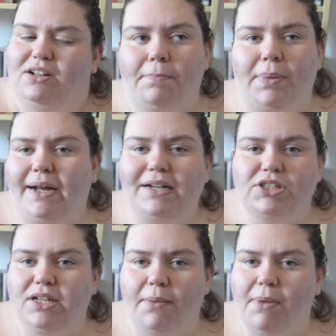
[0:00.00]
But
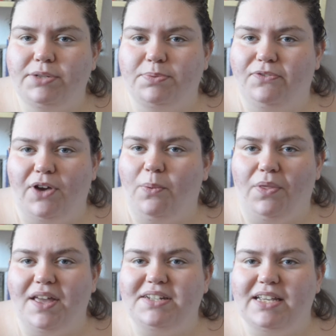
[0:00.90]
actually I much prefer what
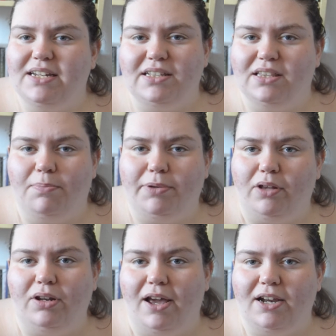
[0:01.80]
they did and the
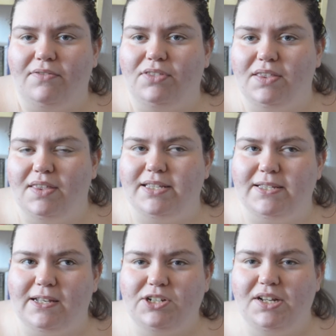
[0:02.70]
plotline of that this is
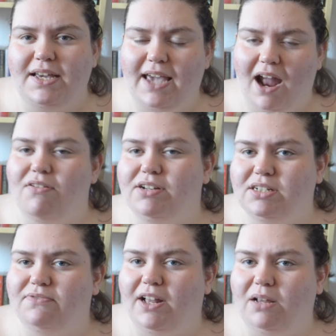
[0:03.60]
actually a character
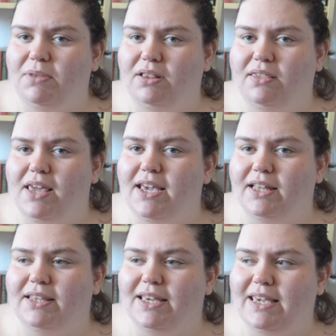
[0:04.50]
development thing
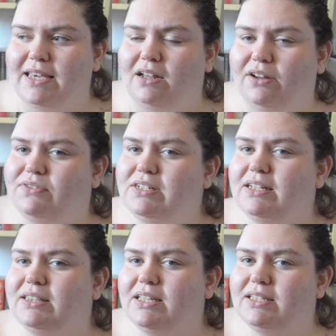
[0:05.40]
and that he kind of
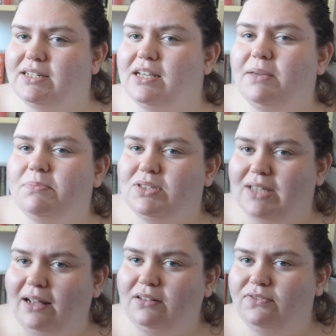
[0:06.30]
did this to
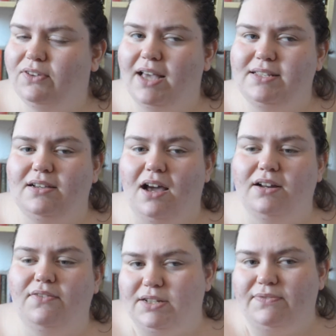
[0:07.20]
himself as a kind
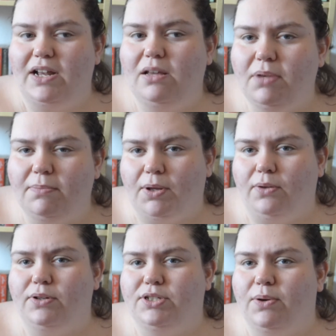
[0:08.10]
of development but
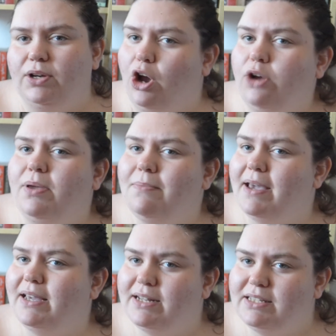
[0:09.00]
also a coping
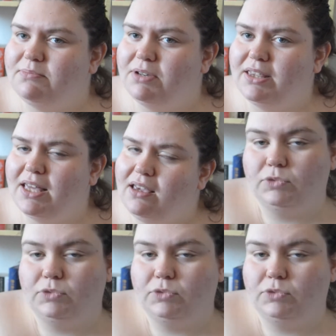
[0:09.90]
mechanism, I think.